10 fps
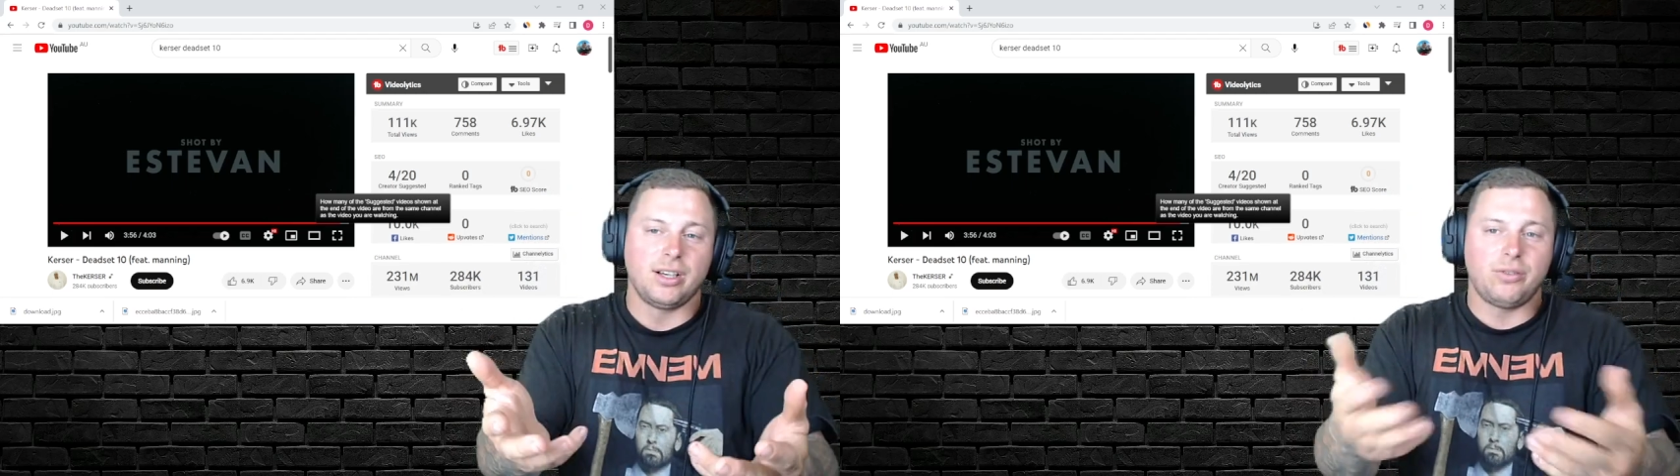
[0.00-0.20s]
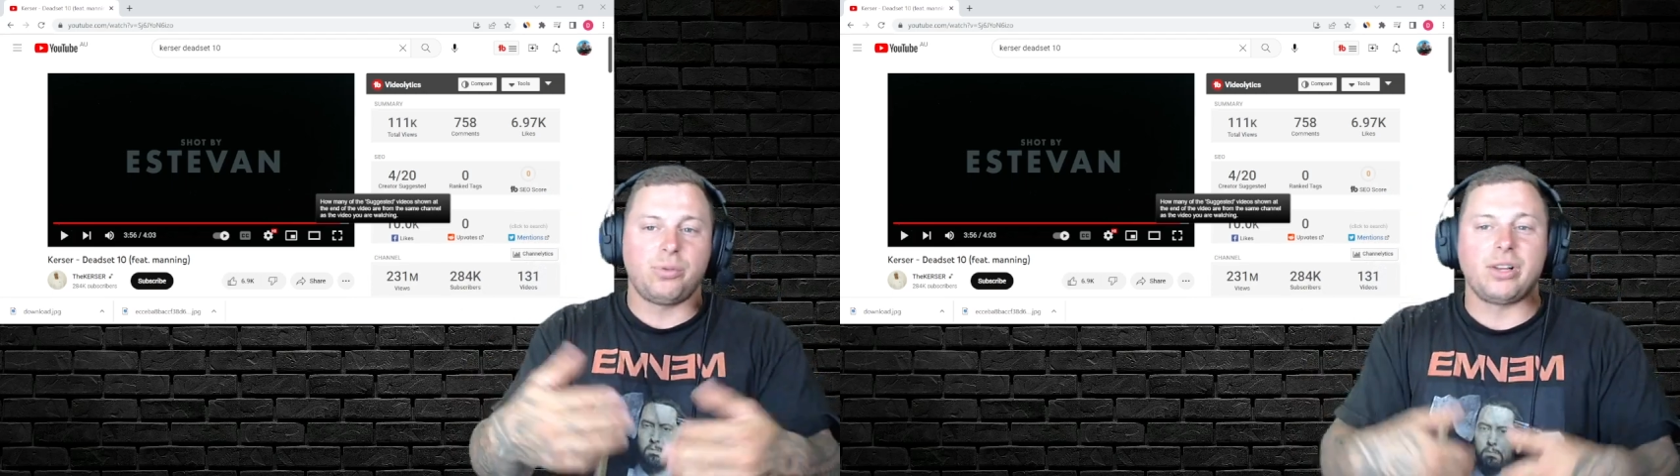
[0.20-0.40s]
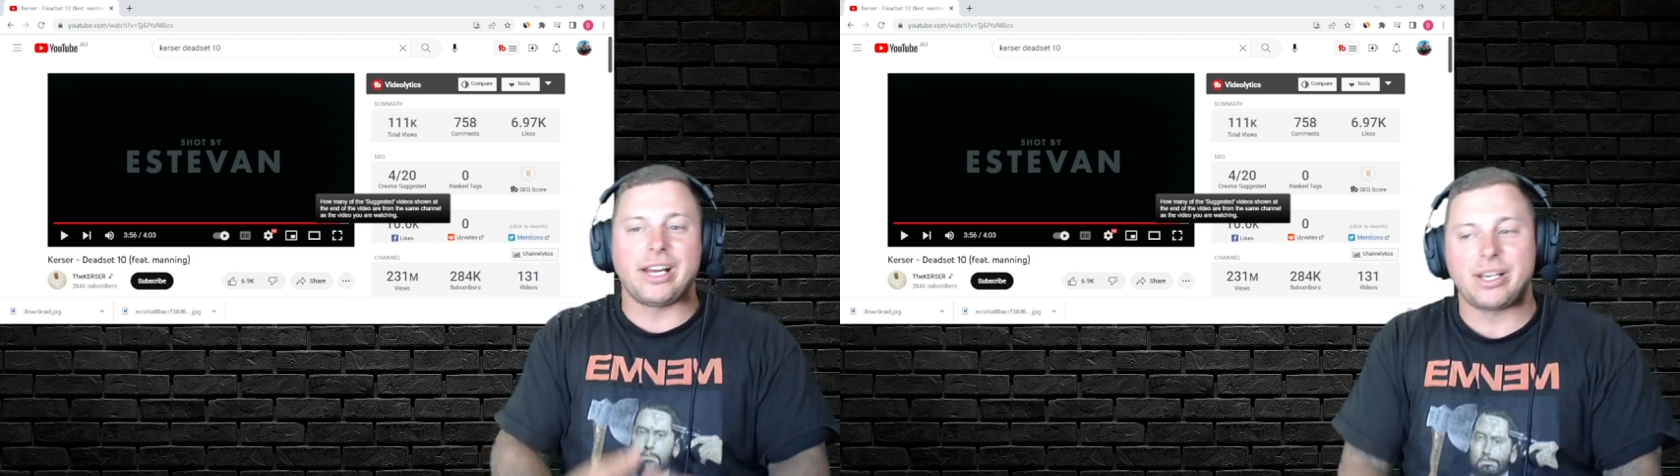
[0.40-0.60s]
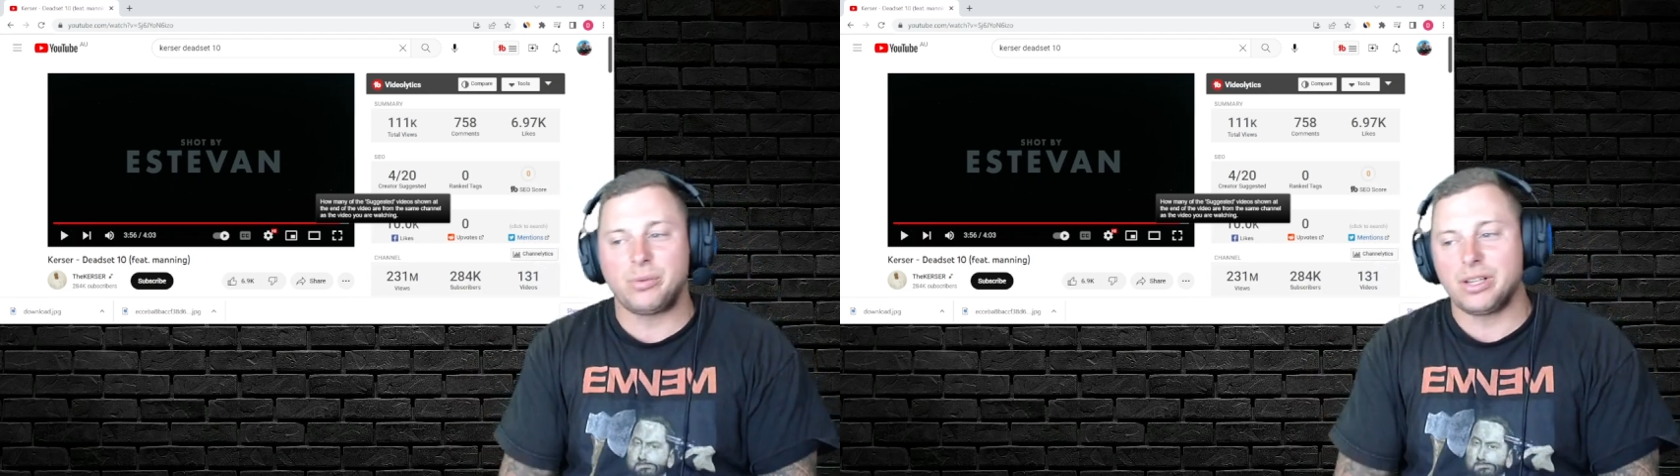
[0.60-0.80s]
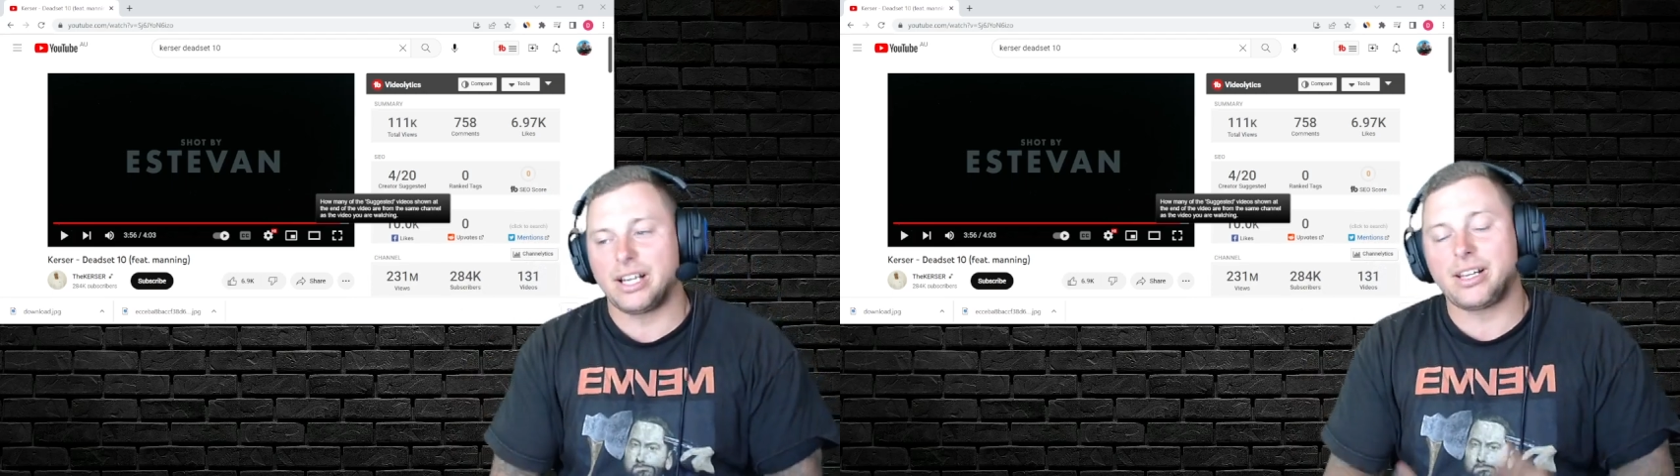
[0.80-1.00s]
if we like it,
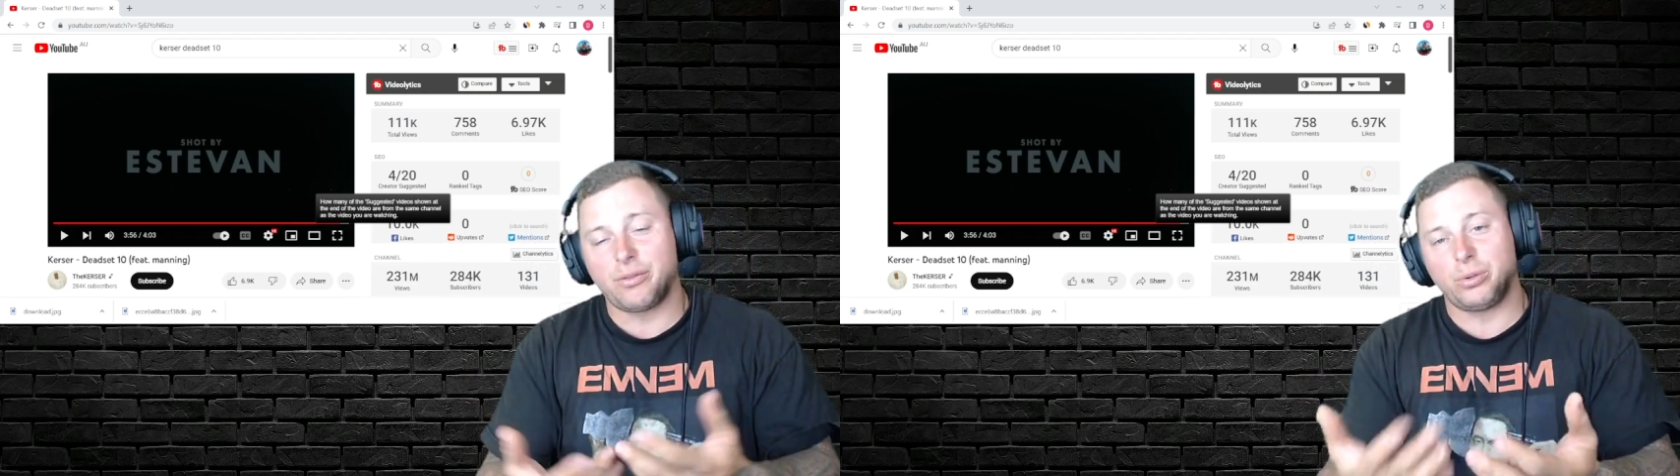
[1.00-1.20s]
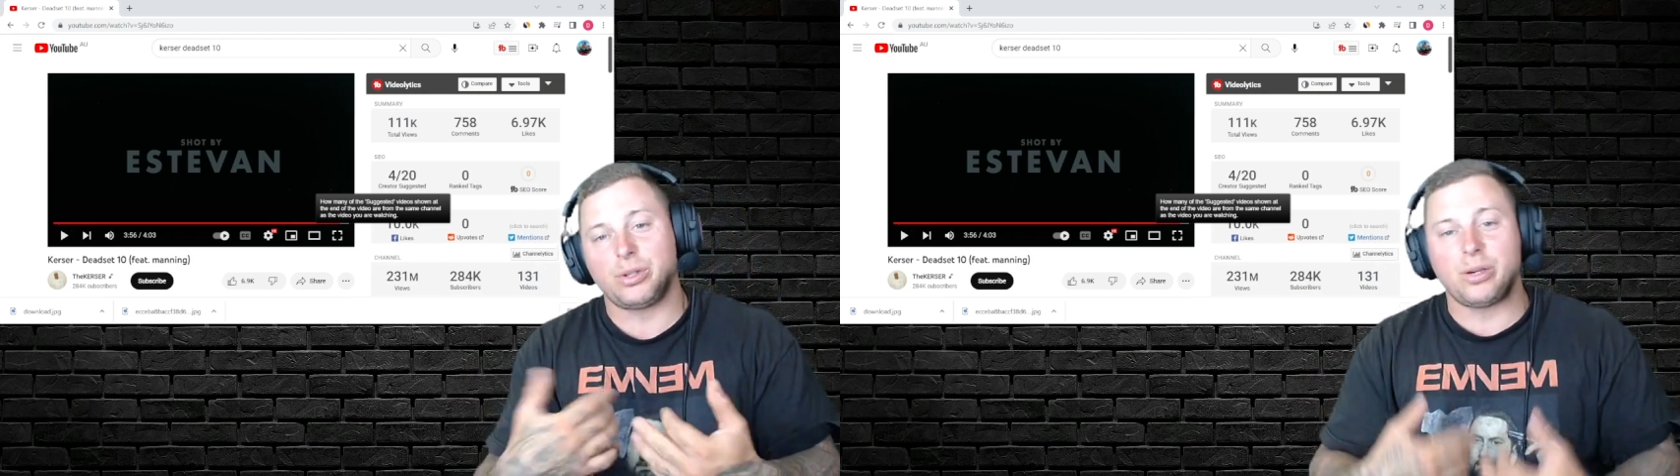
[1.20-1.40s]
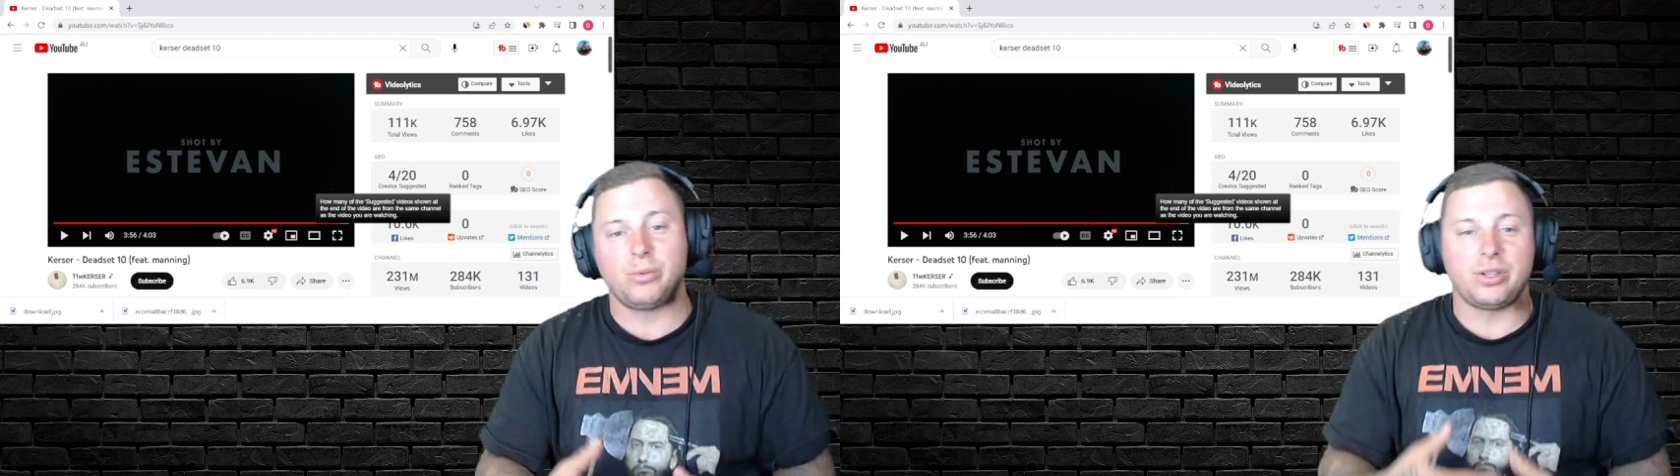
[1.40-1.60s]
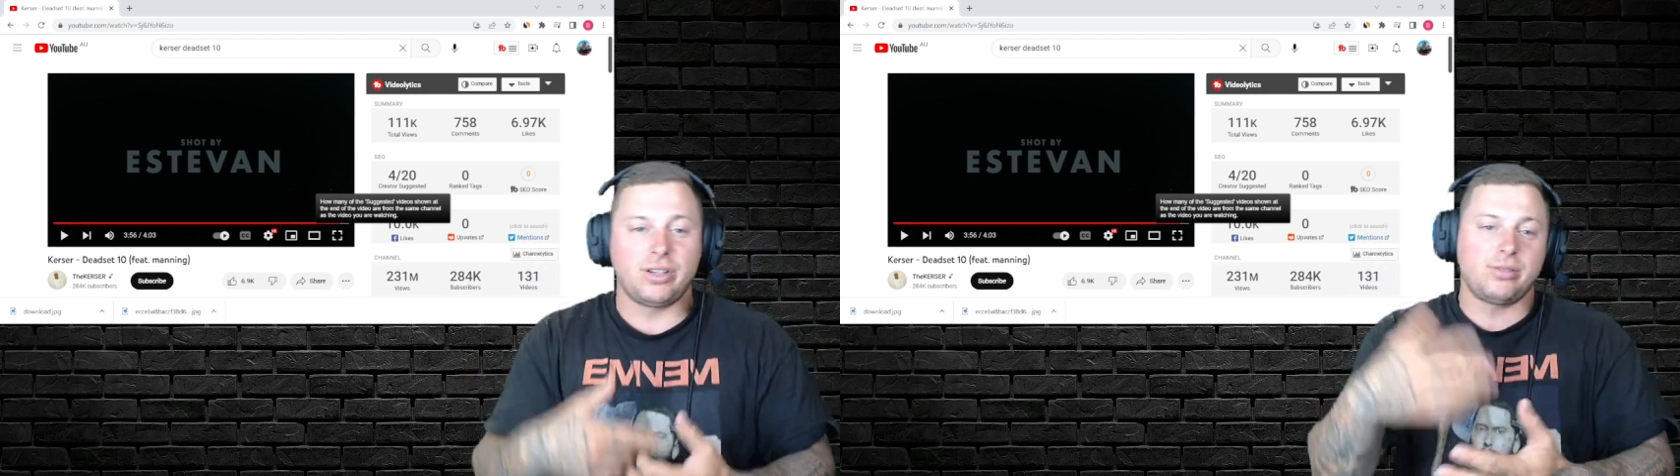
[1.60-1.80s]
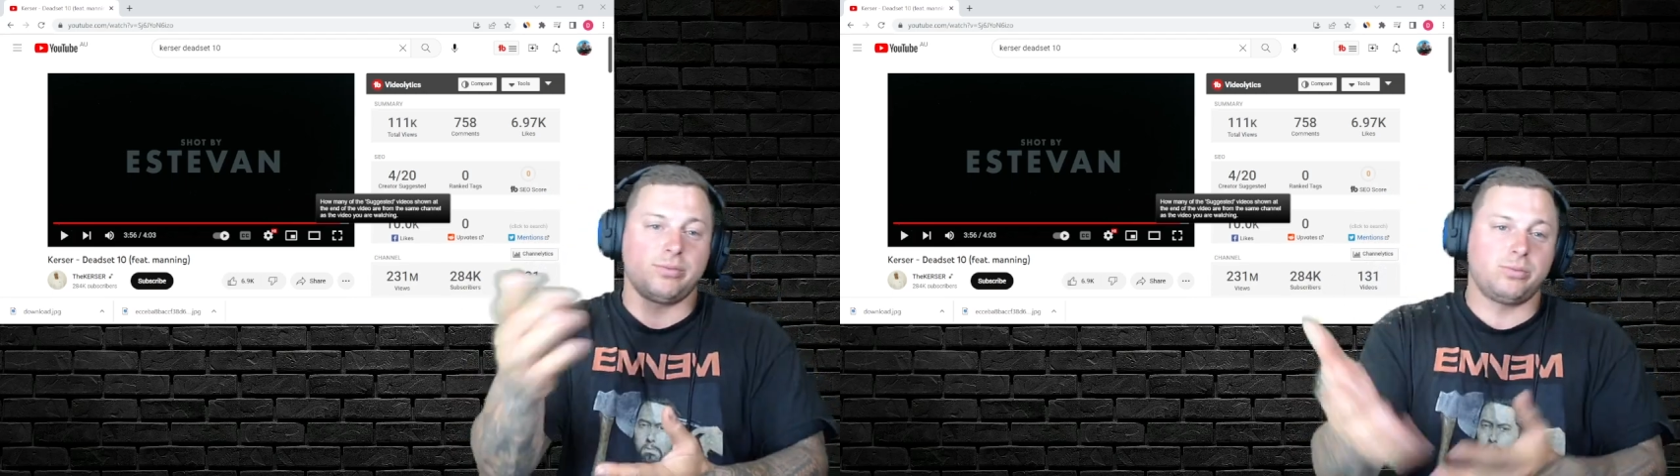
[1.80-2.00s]
we like it. If we don't, we don't.